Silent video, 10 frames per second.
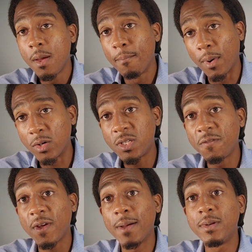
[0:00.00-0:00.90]

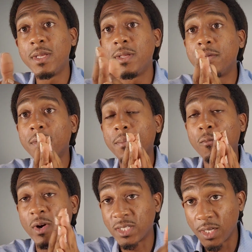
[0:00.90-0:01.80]
multifamily
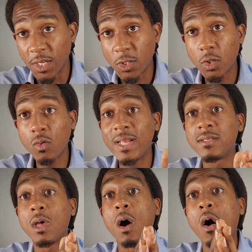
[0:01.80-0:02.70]
residential
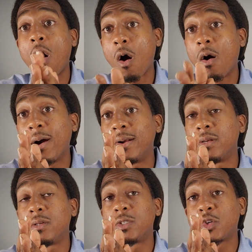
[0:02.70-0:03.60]
is a hard
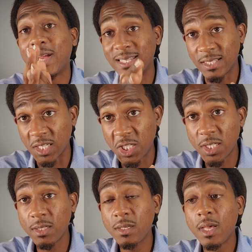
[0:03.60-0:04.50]

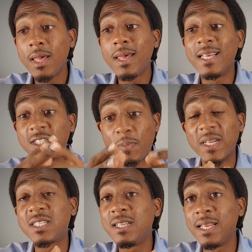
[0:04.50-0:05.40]
transition,
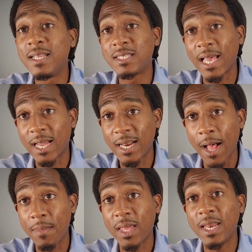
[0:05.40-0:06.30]
especially in this
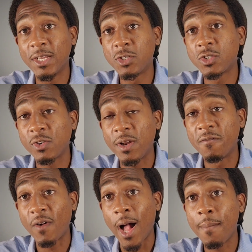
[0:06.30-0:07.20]
economic and interest rate
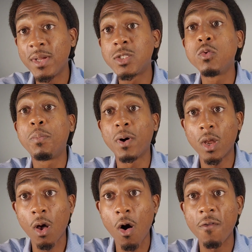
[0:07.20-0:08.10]
environment, to
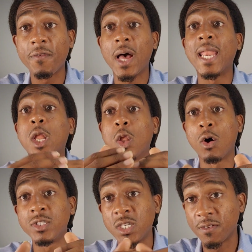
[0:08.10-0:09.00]
pull off at a
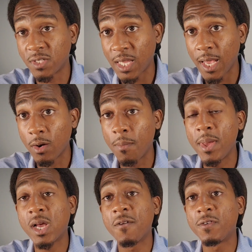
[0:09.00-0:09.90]
large enough scale to
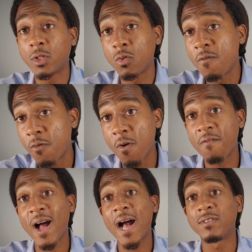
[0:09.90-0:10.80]
make up for 3, 4,
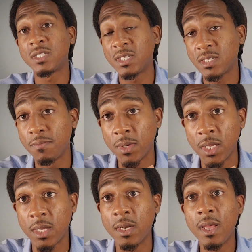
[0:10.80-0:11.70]
5, or 6
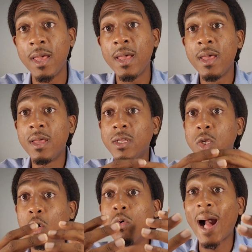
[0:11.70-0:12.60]
million,
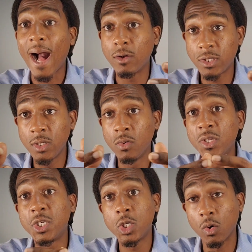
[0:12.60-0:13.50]
housing
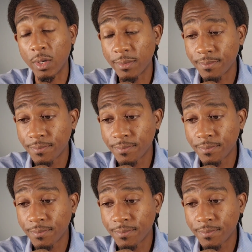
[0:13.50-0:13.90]
units short.